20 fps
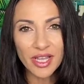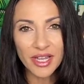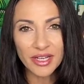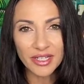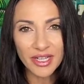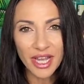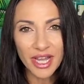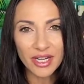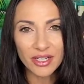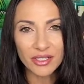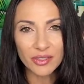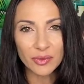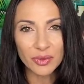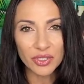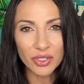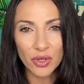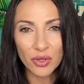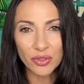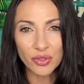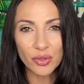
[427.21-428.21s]
and Candus was
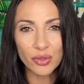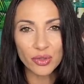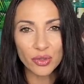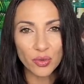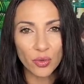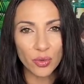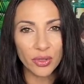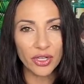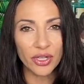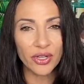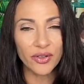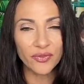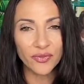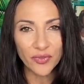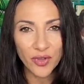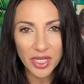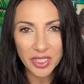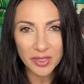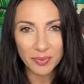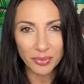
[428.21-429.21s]
also scrolling on
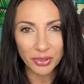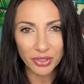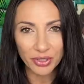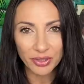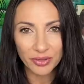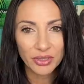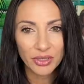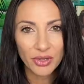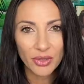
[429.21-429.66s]
Facebook.